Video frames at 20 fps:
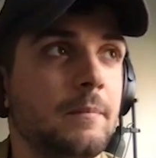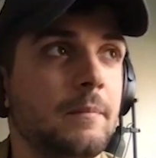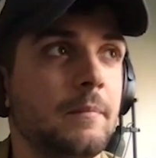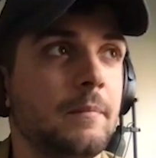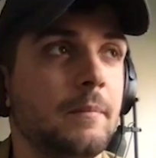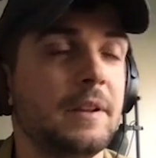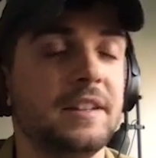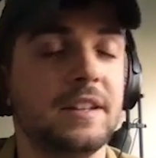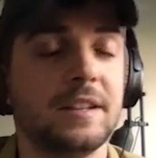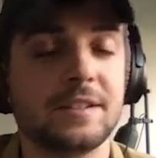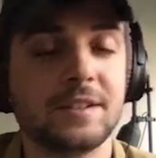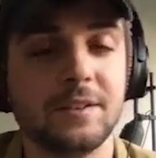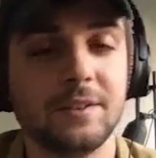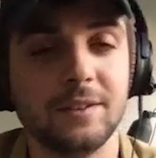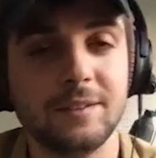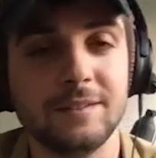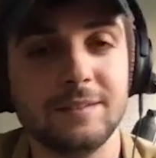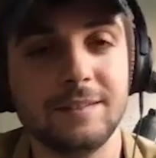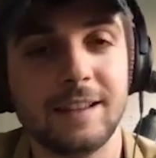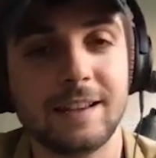
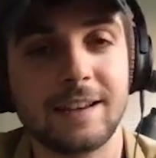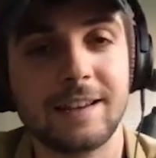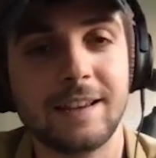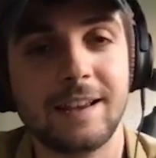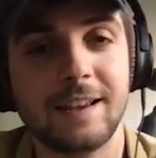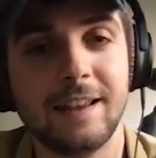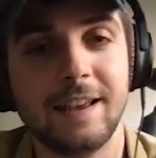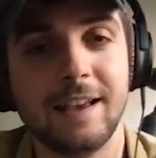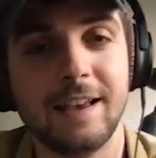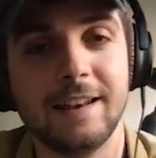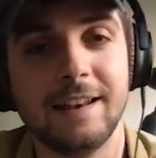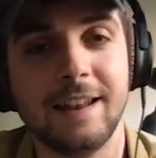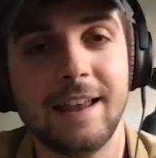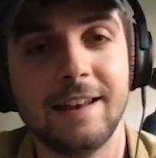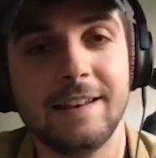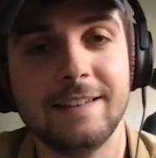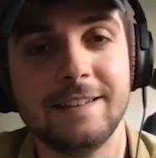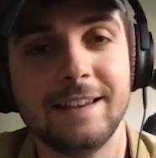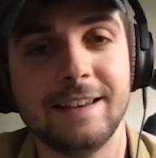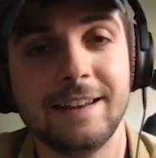medicinal, like, and
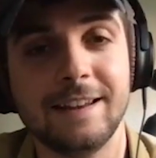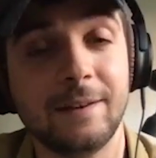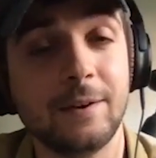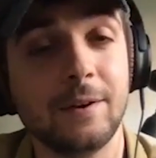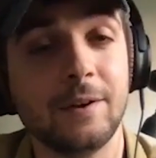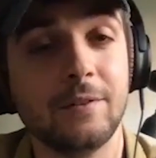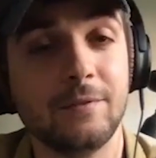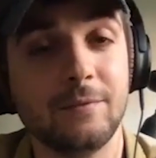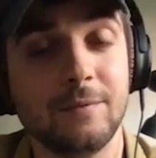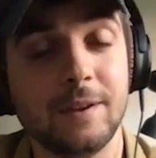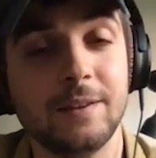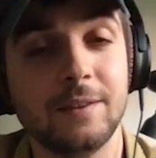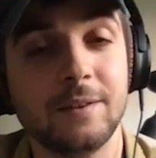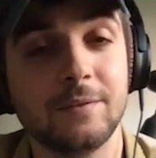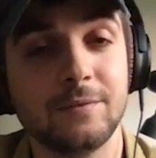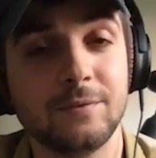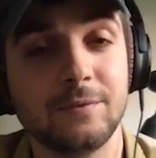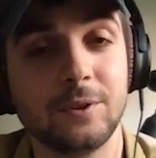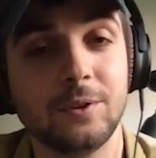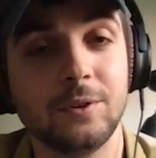in the
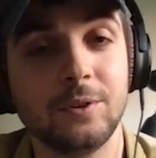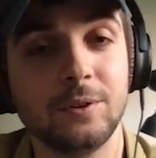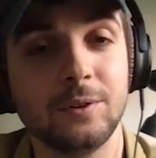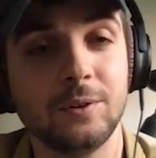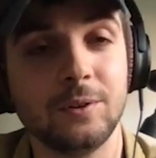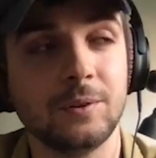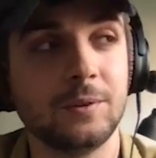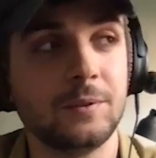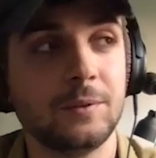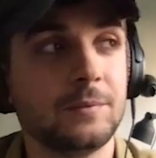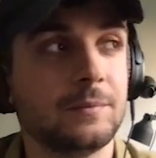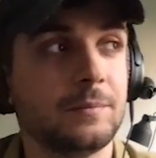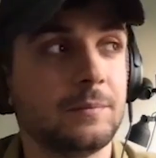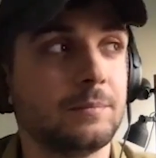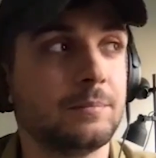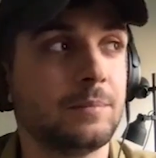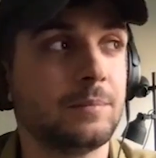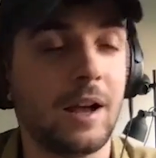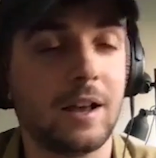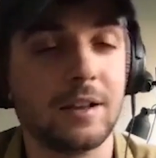full
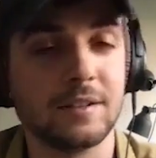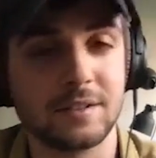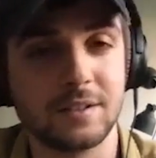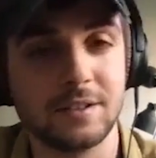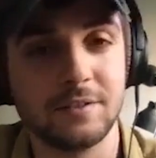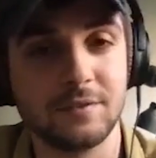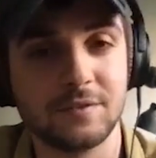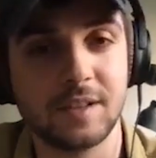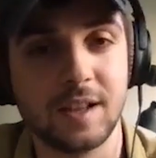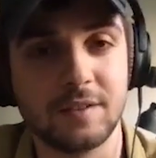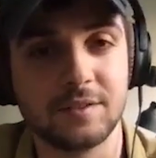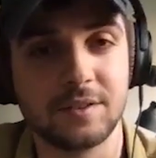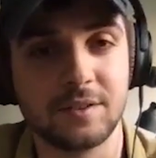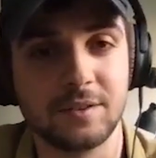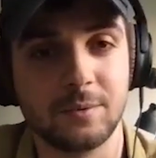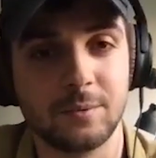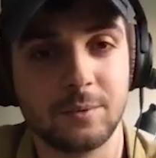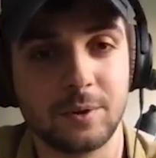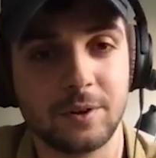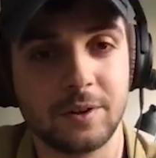positive sense of
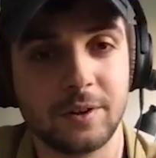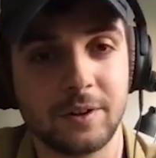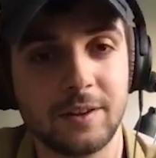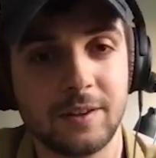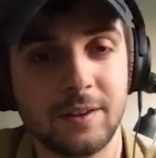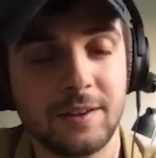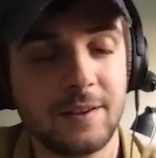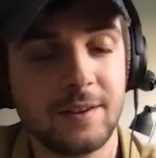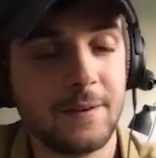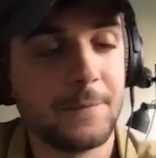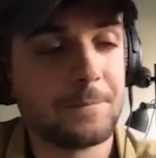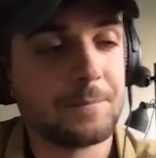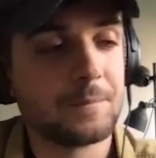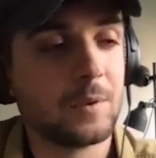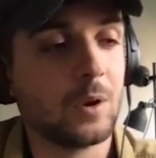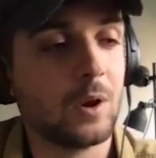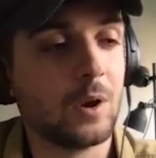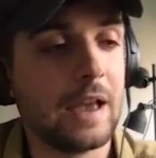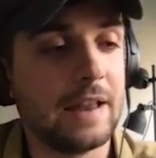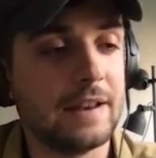the word,
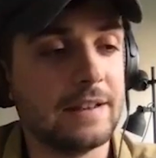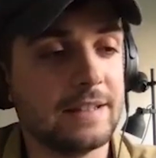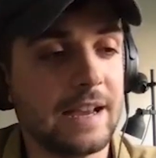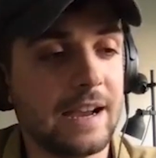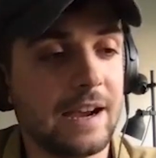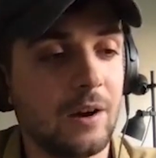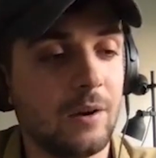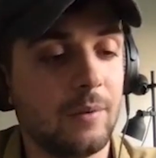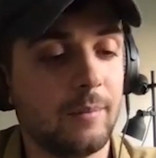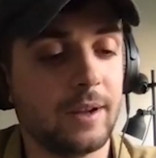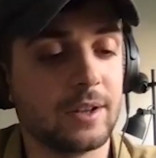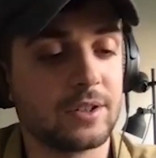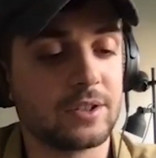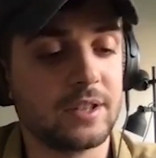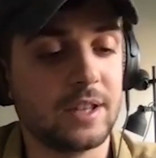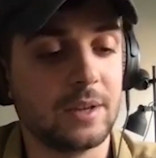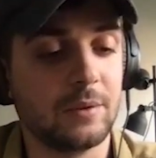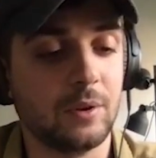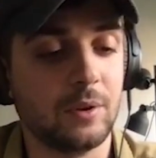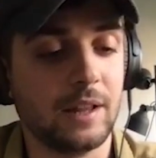and how much
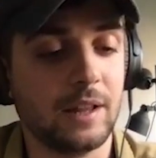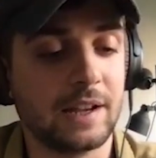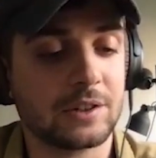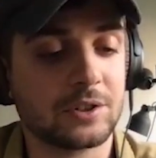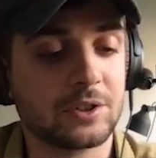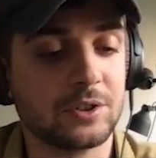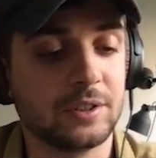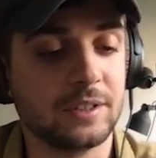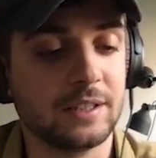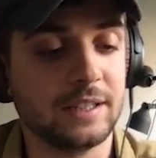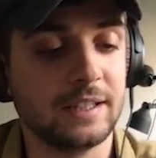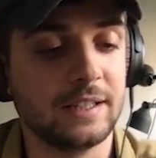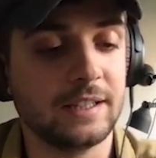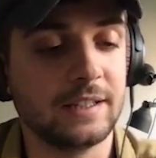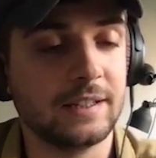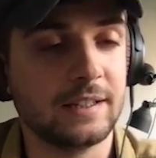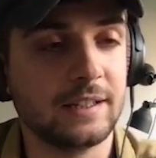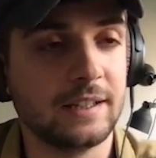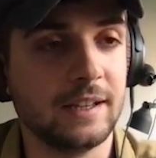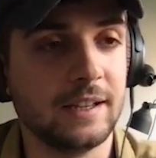they will actually
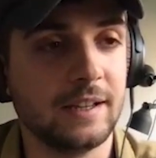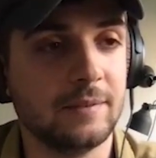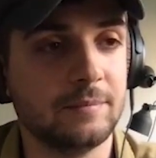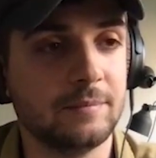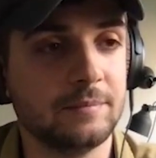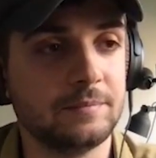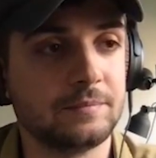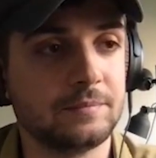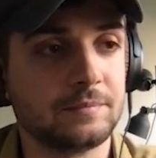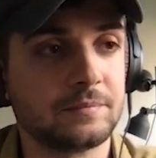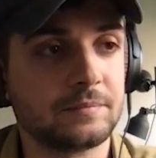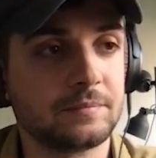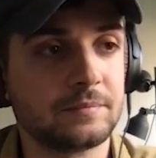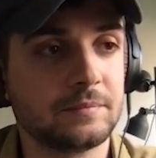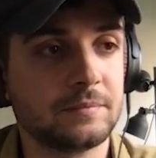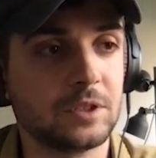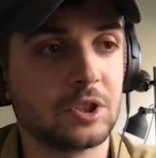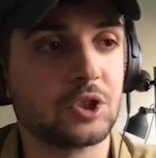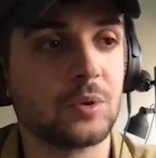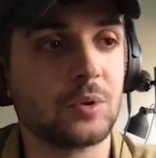
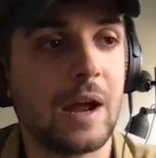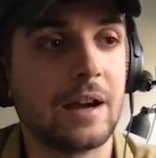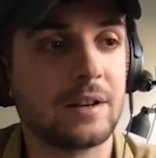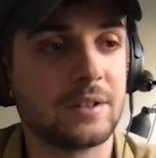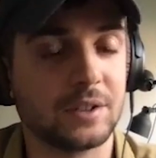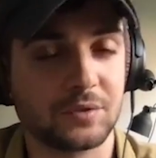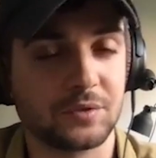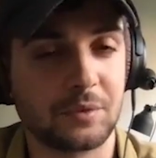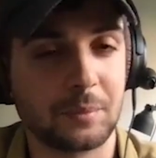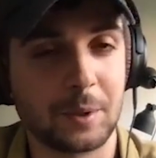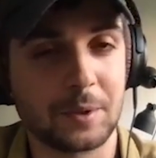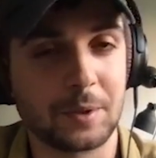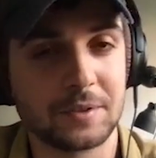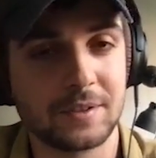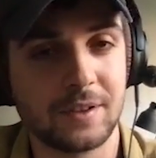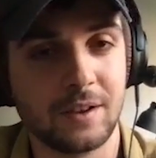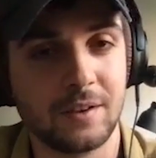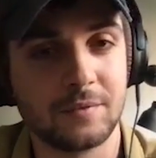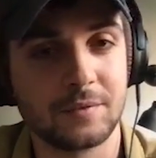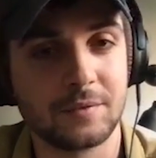distract us from
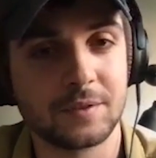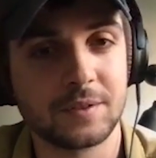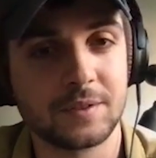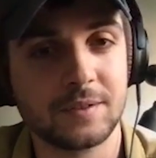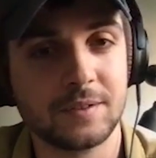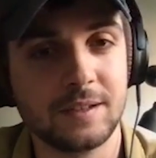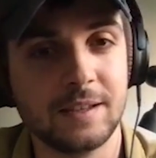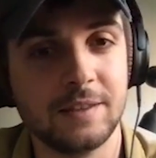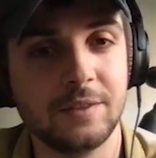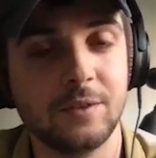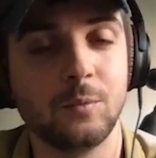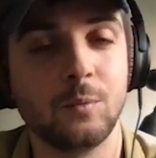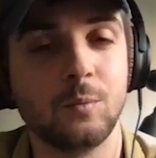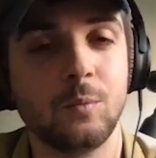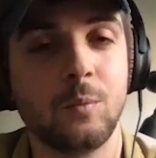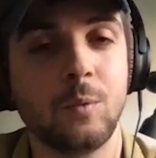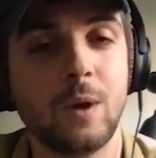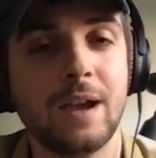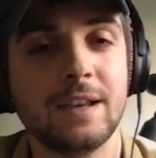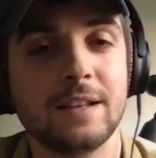ourselves in the
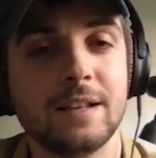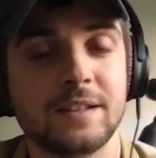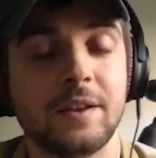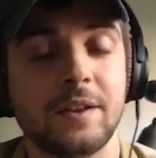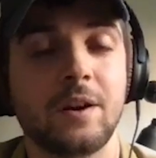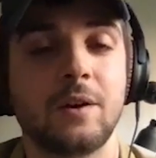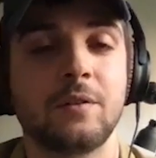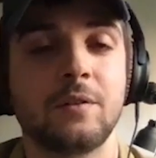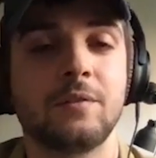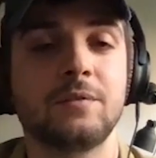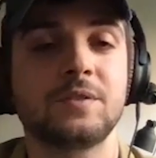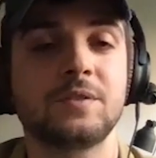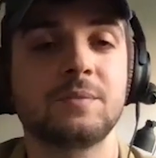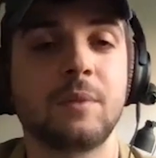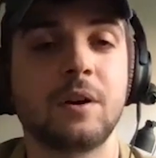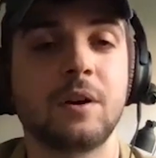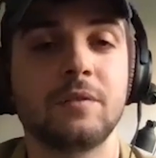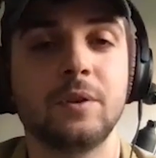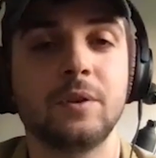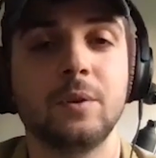ways that our
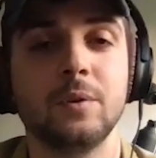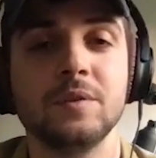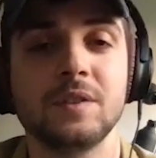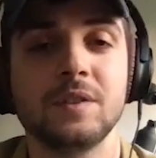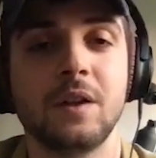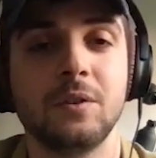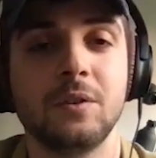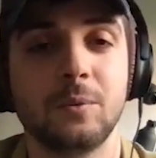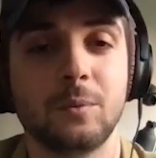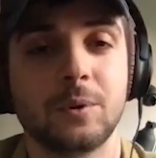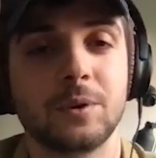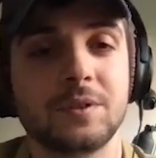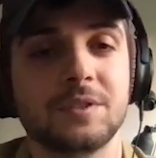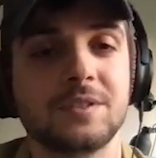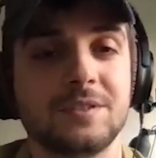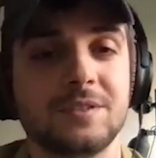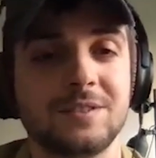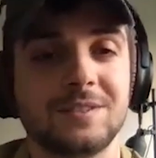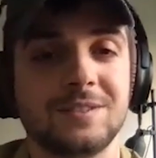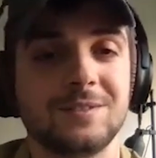smartphones on the
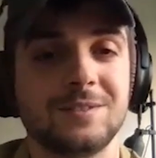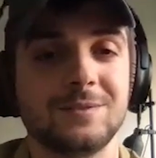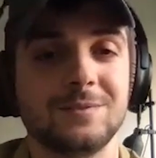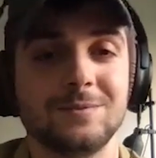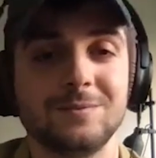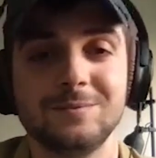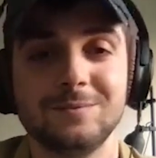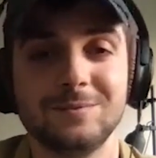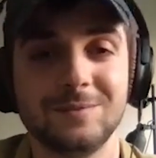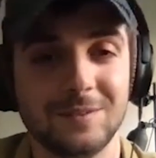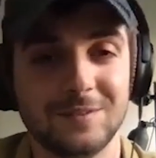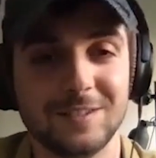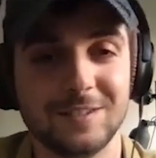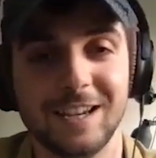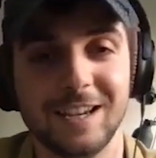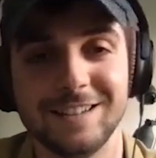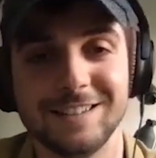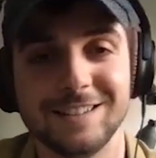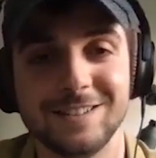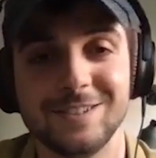worst of
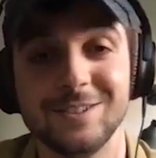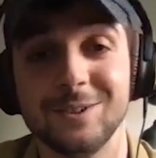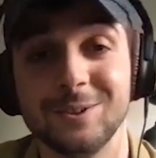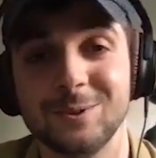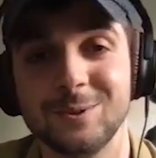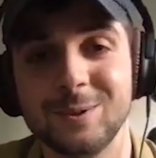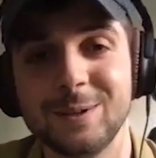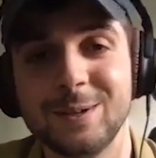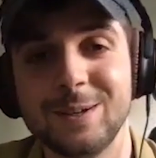days do,